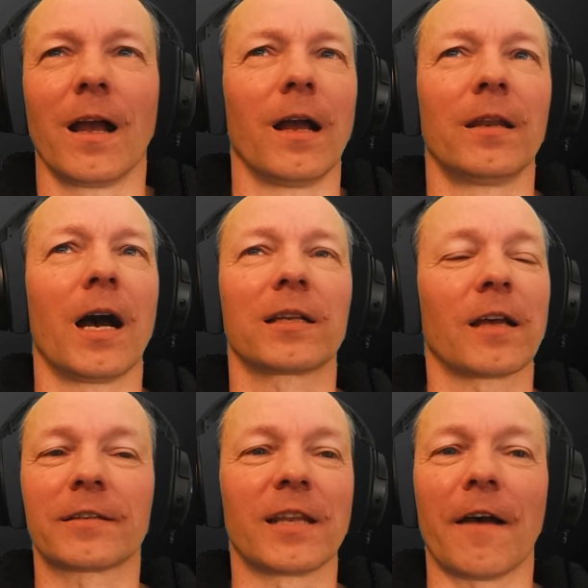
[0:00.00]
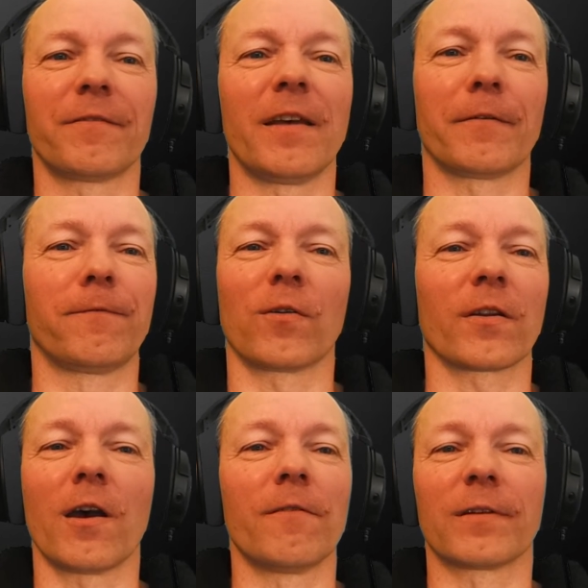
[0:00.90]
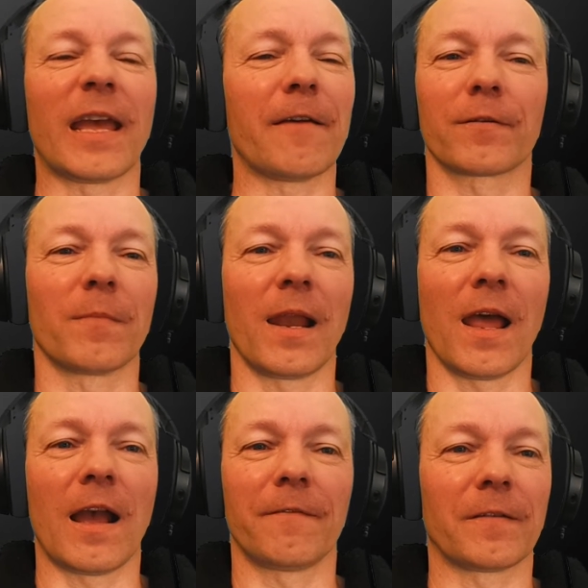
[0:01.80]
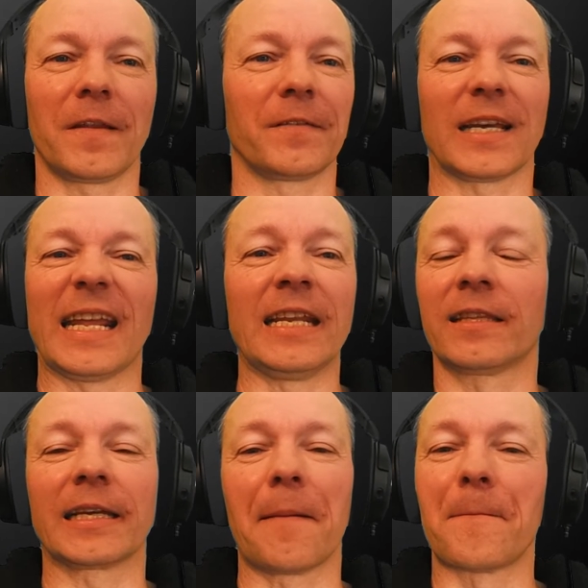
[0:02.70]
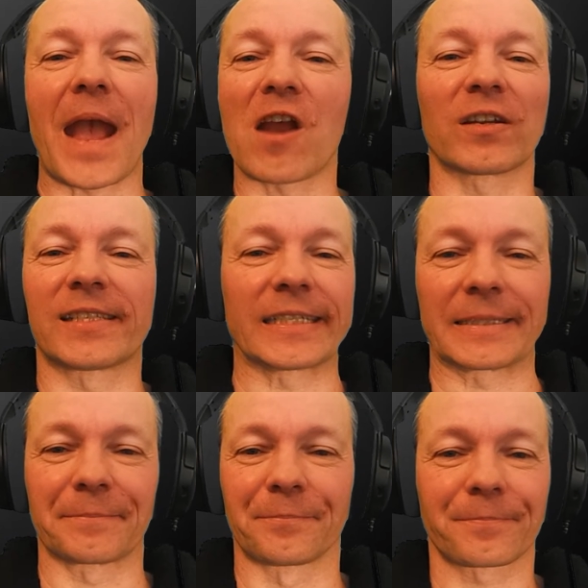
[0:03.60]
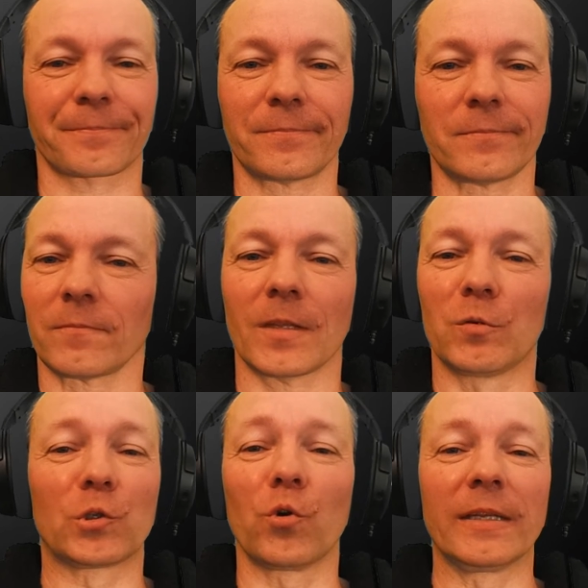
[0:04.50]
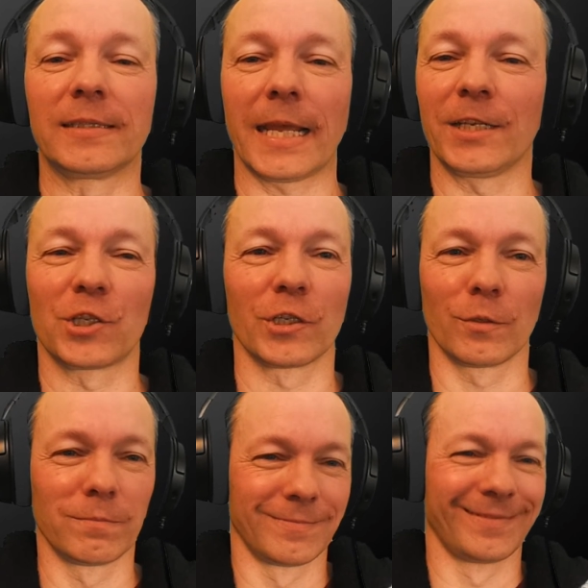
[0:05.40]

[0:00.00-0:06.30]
No, I've never fallen over, ever in my life. I've never done anything embarrassing. It was all intentional.